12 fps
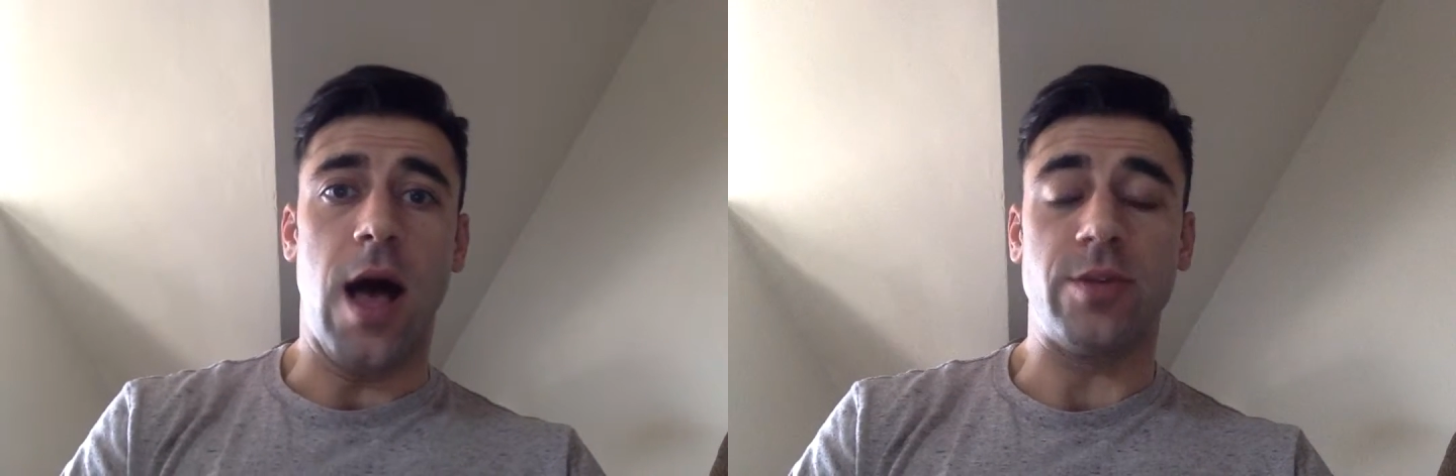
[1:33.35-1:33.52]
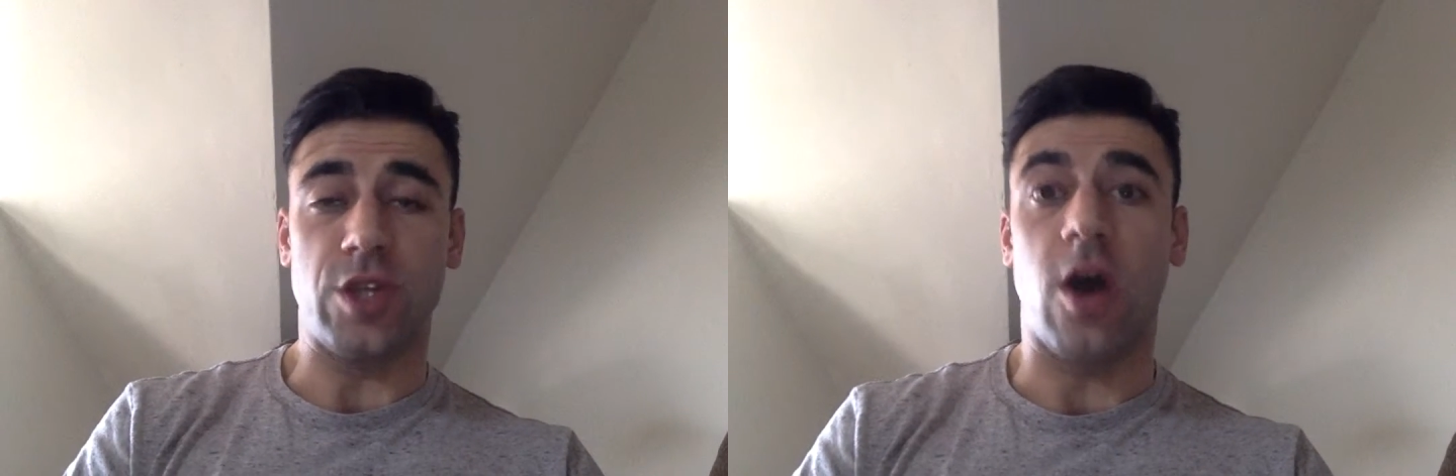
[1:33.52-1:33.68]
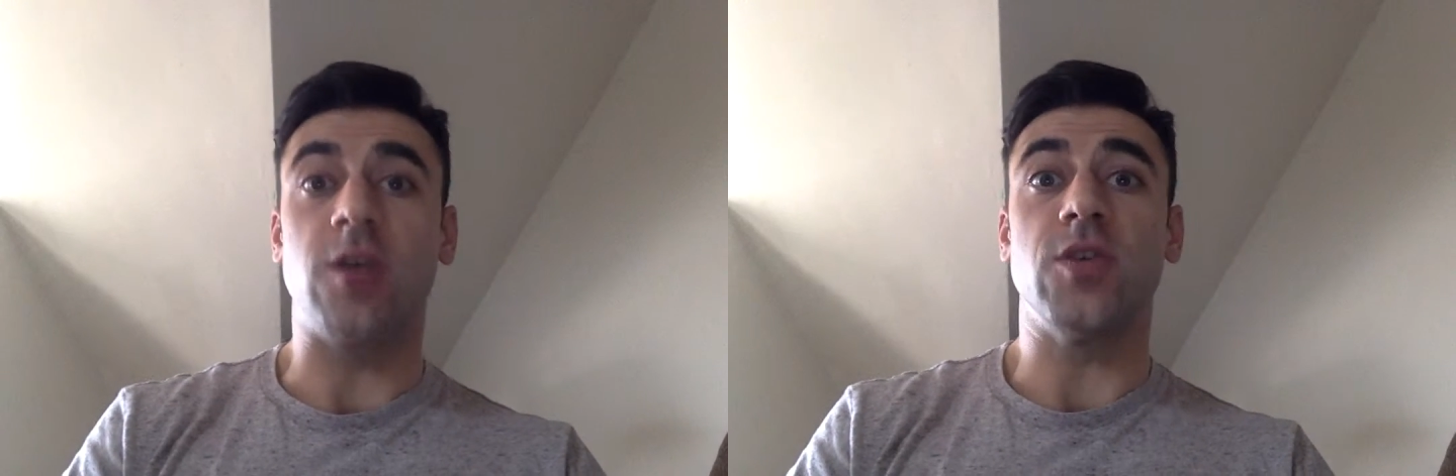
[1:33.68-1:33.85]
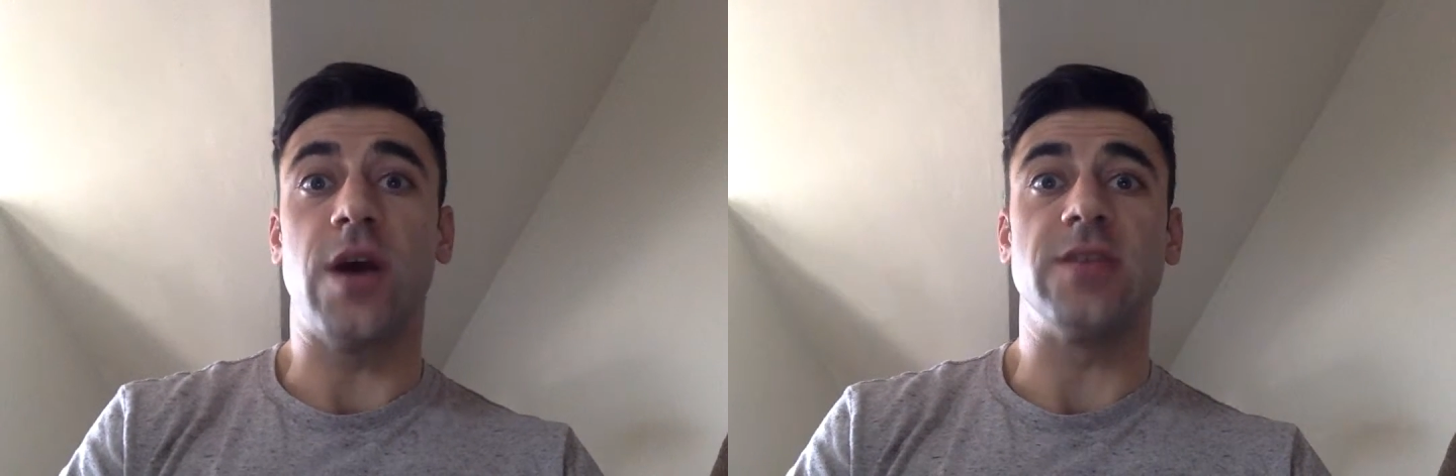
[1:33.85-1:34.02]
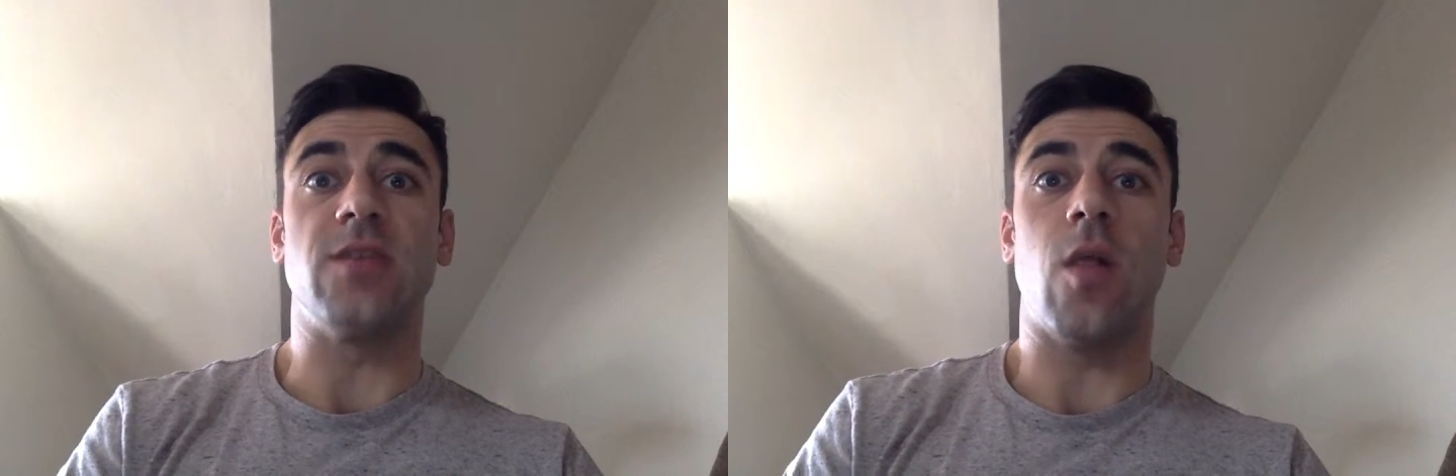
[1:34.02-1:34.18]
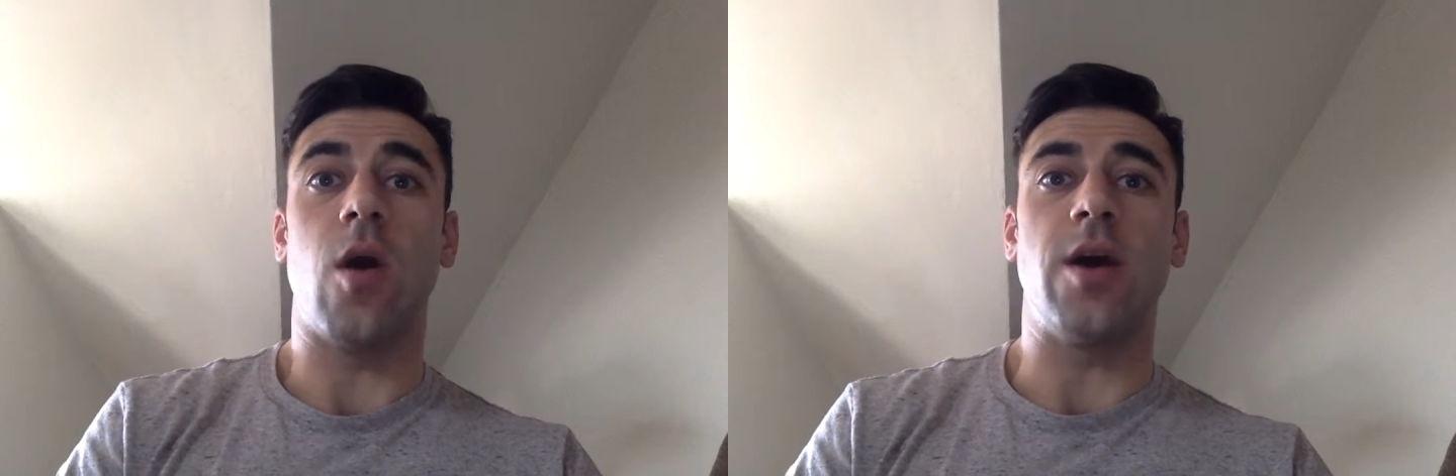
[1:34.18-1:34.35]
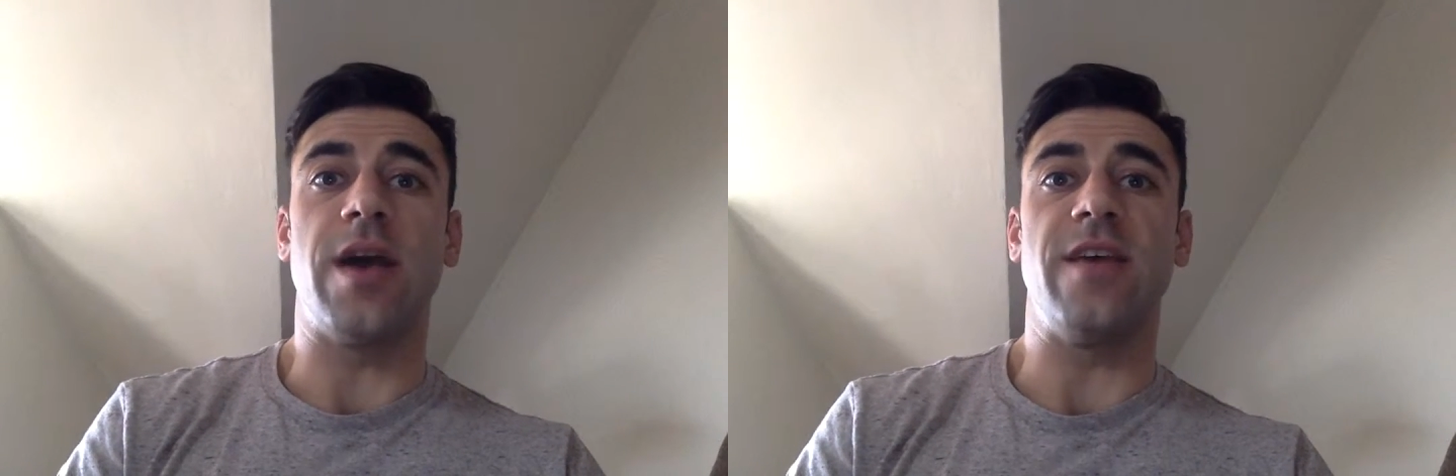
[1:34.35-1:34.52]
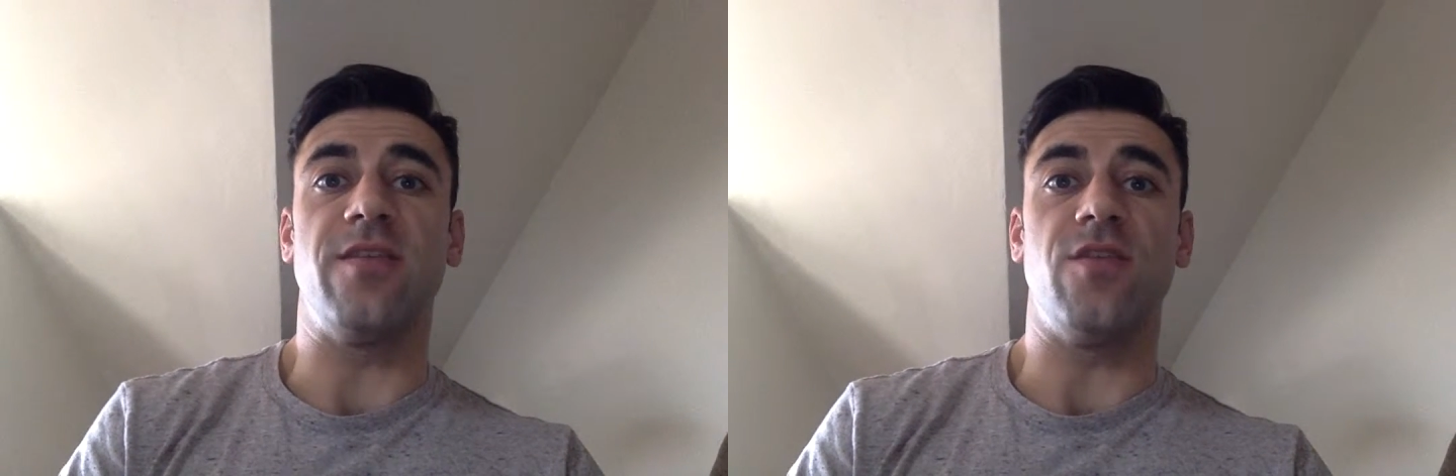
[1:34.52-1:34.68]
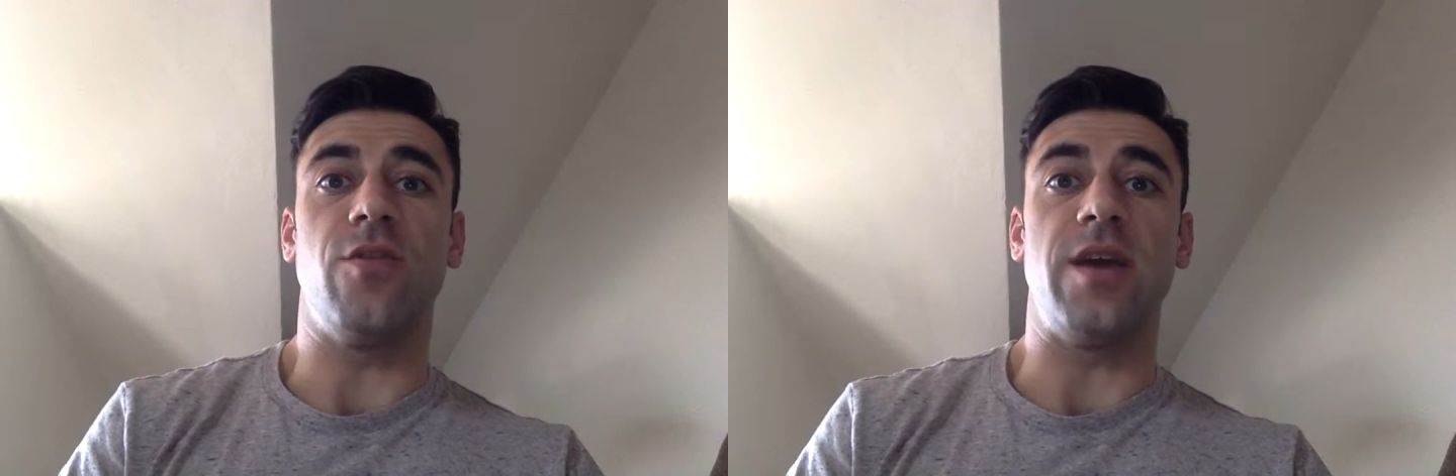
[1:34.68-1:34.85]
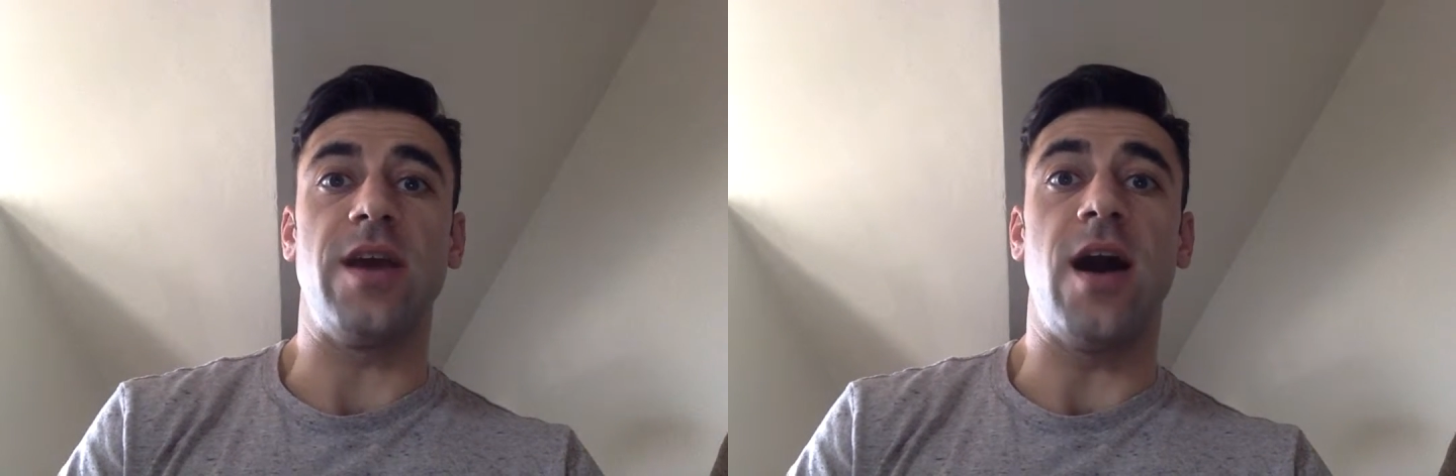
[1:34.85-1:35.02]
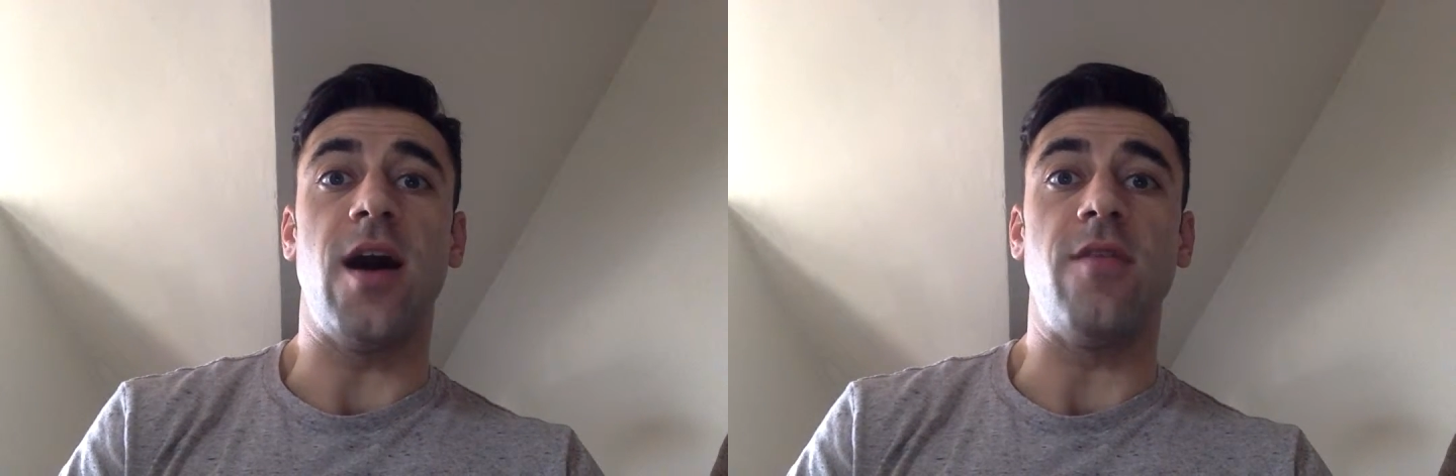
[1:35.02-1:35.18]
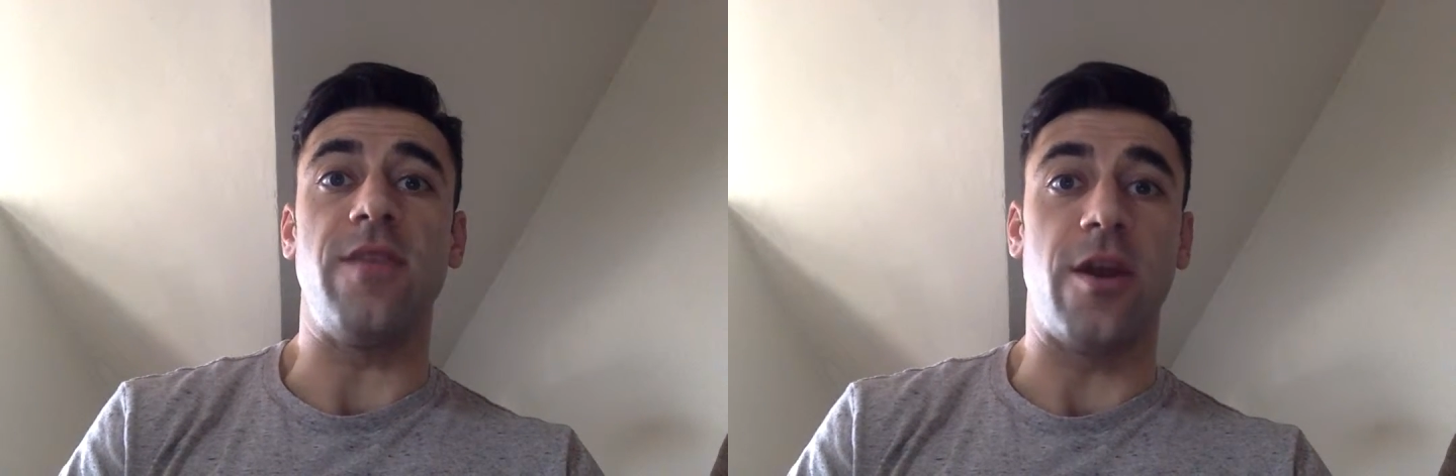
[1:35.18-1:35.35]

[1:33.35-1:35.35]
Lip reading: She also has a long history of